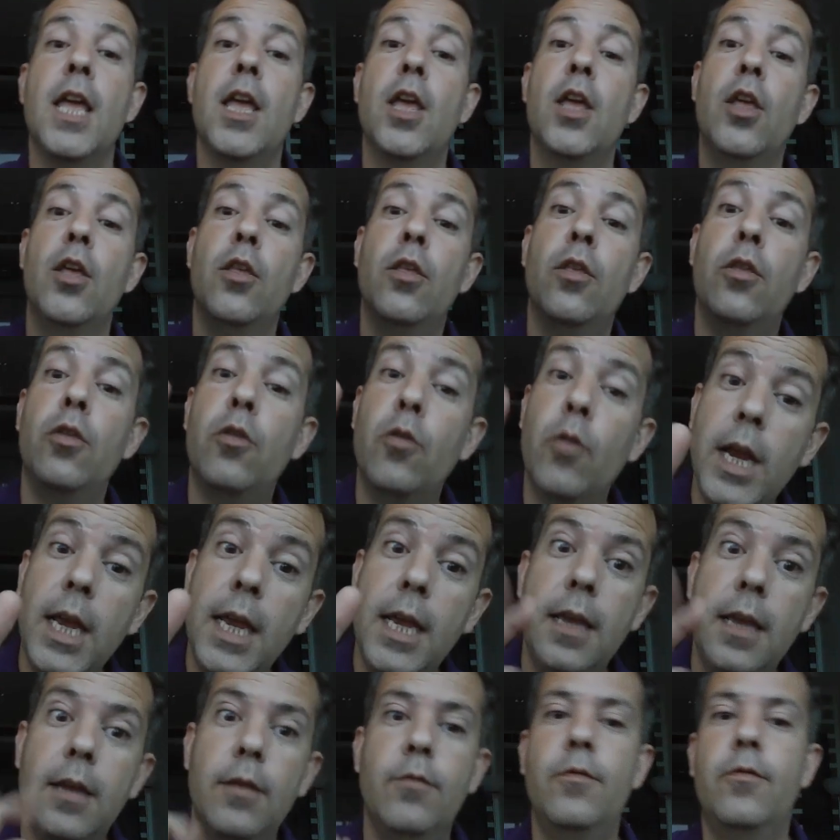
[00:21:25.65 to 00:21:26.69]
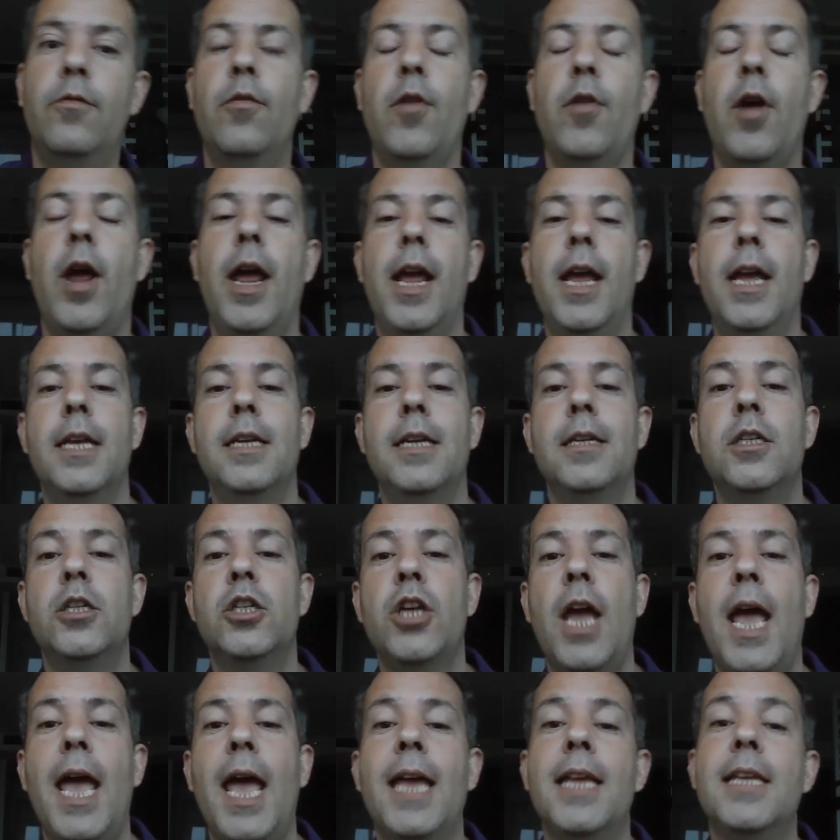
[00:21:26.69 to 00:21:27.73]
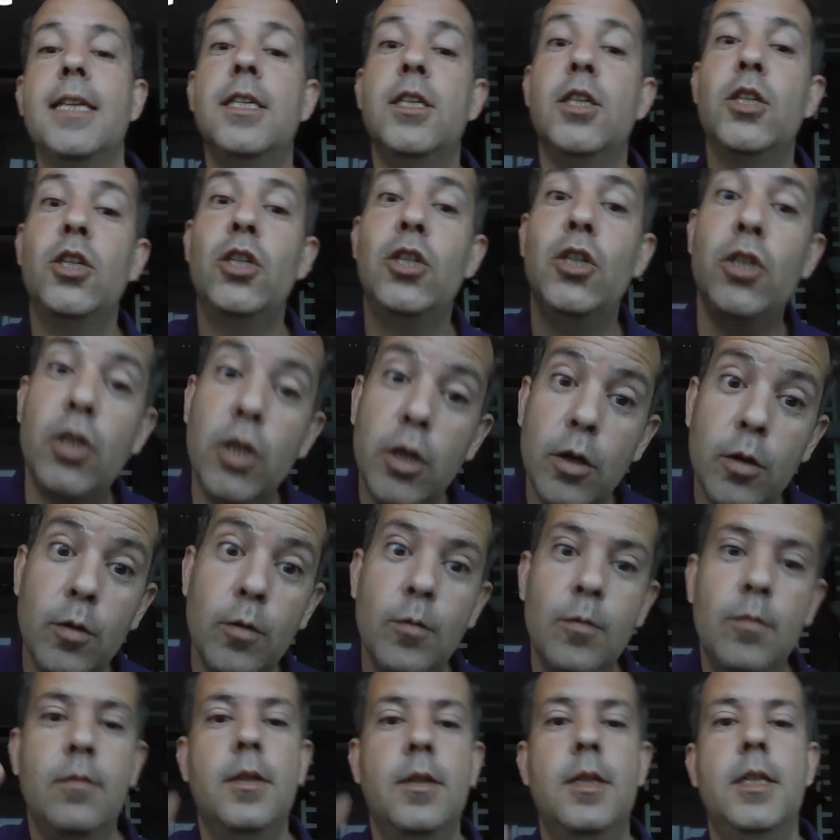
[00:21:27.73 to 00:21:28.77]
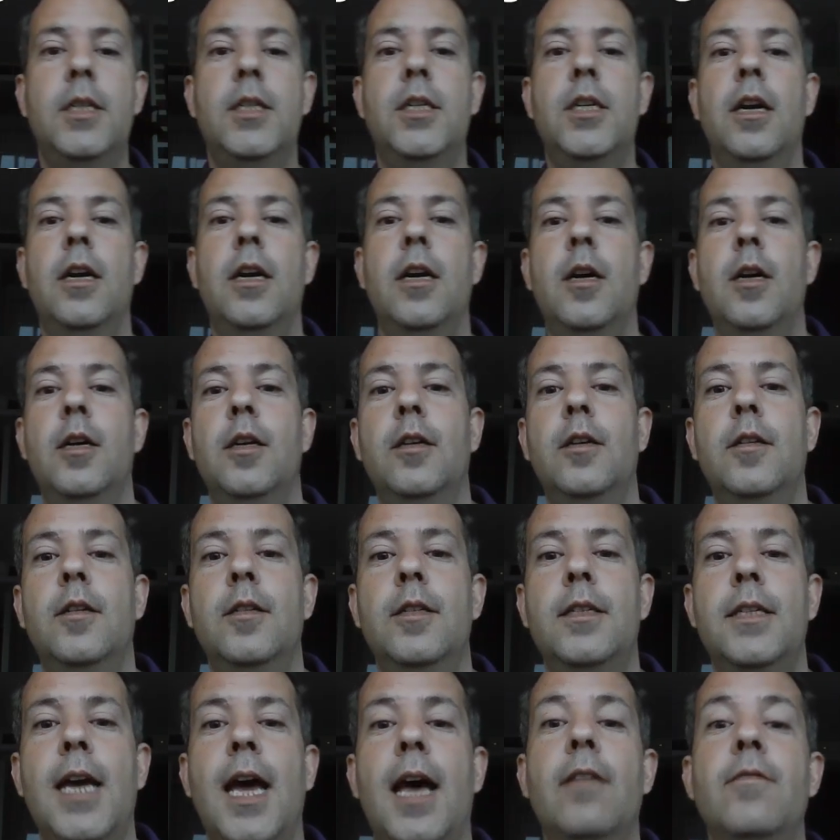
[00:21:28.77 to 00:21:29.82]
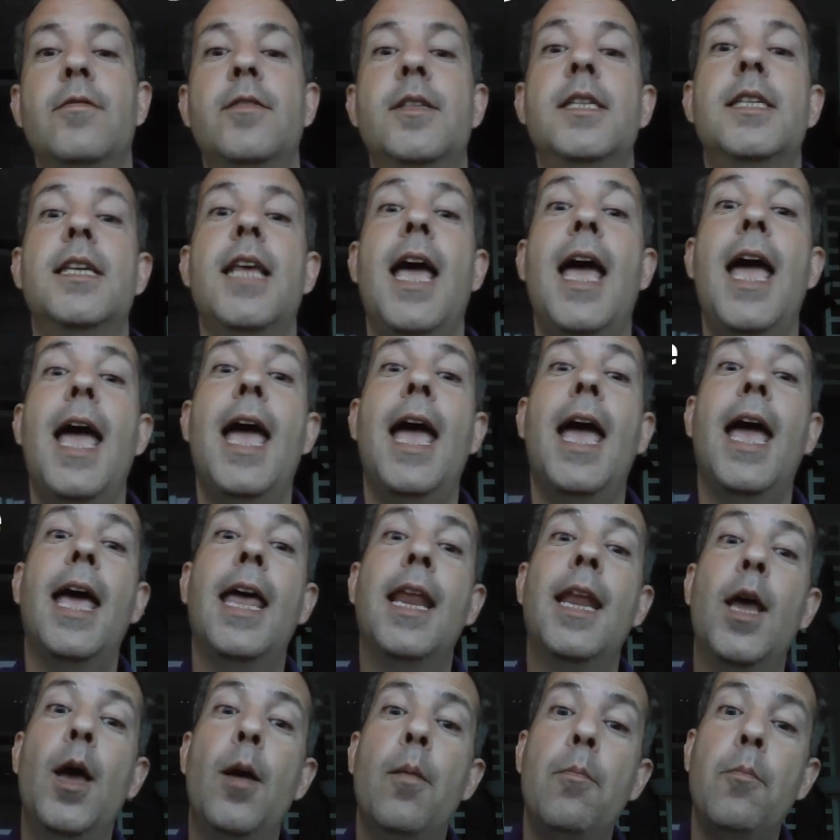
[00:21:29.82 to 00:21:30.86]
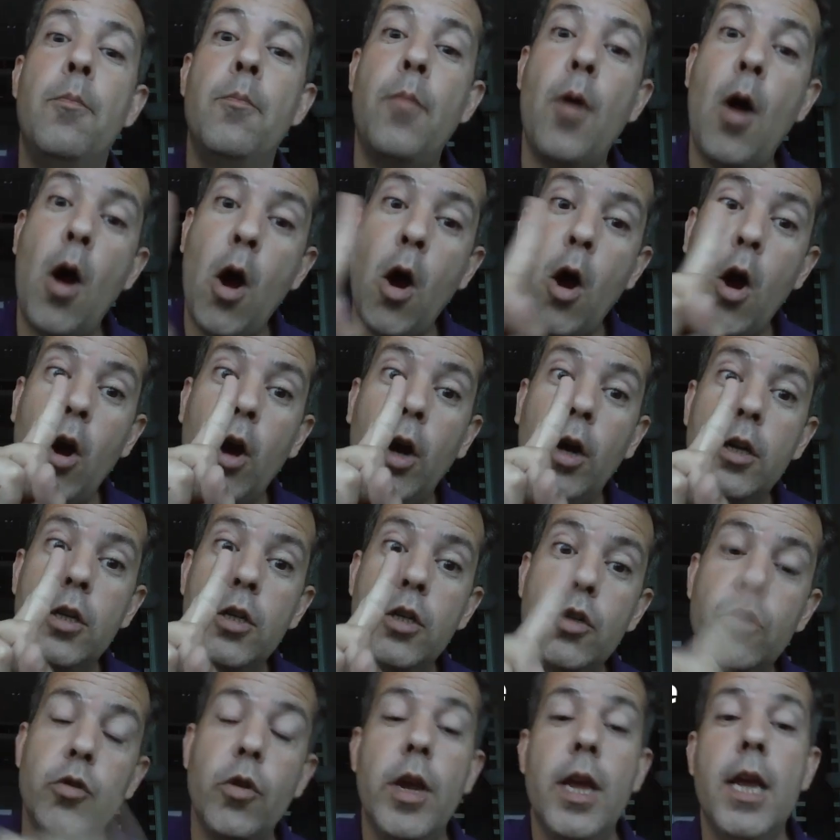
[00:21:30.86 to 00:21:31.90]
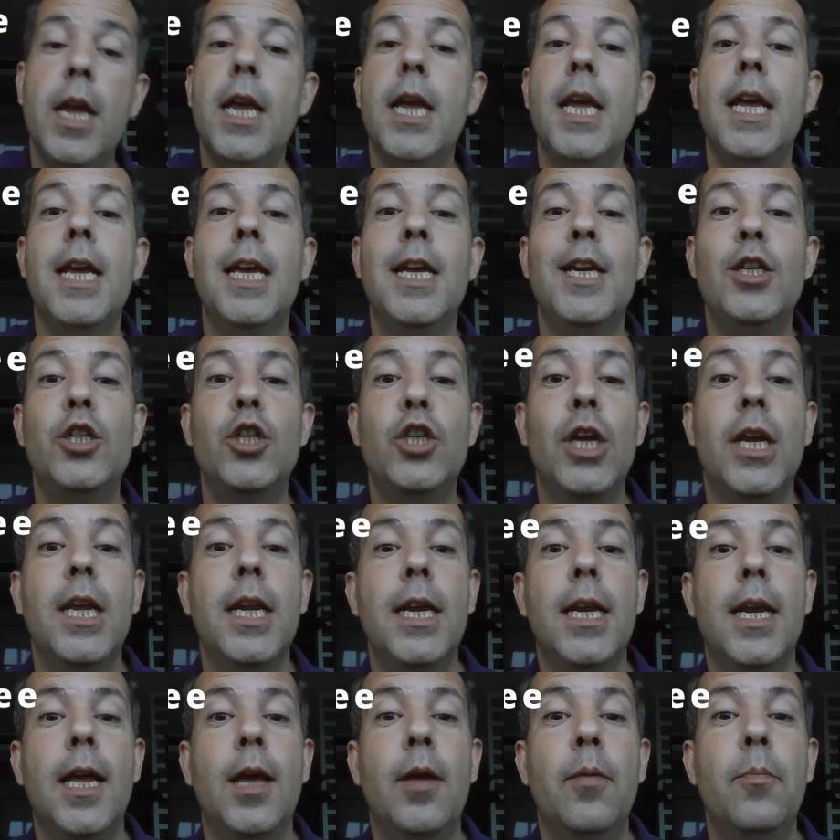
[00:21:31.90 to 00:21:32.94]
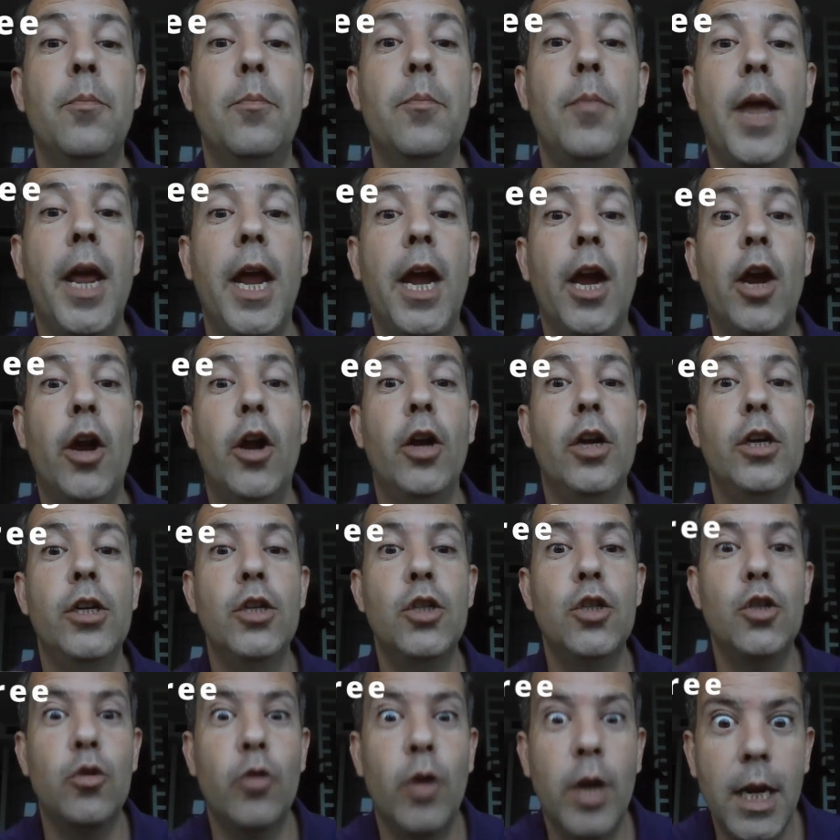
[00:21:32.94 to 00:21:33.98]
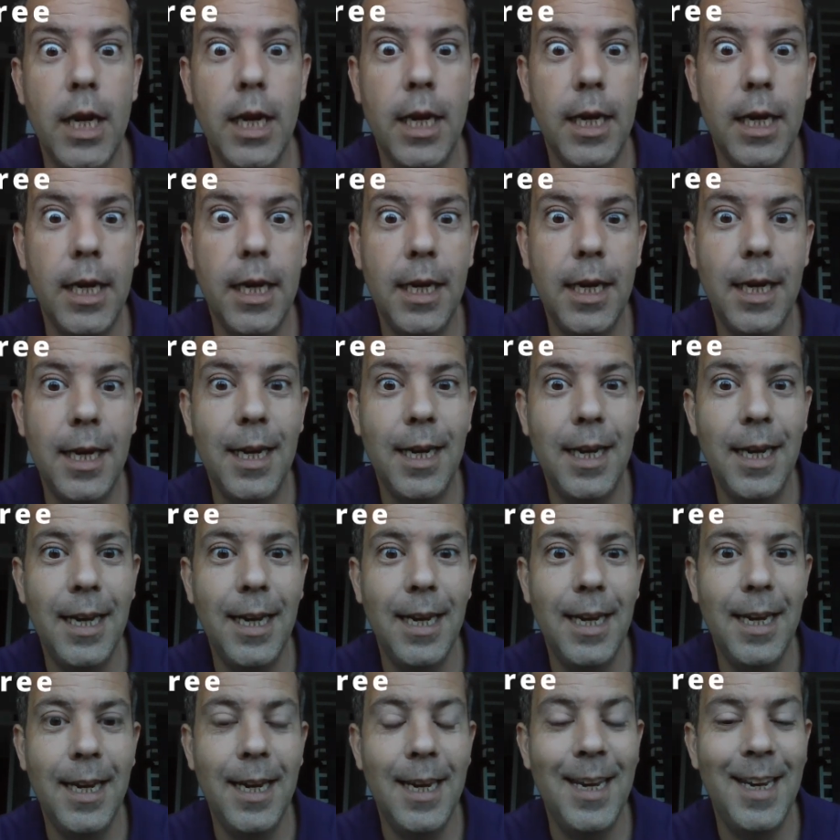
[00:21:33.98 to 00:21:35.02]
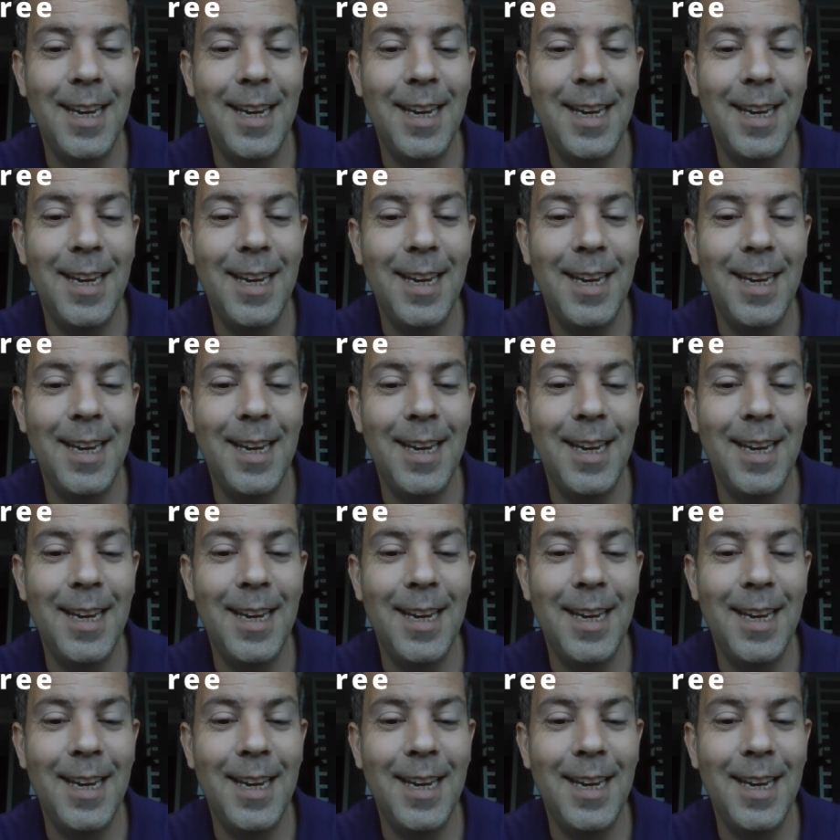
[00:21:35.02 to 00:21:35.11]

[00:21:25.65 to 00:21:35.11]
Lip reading: 3 French hens, 2 turtle doves, and a partridge in a pear tree.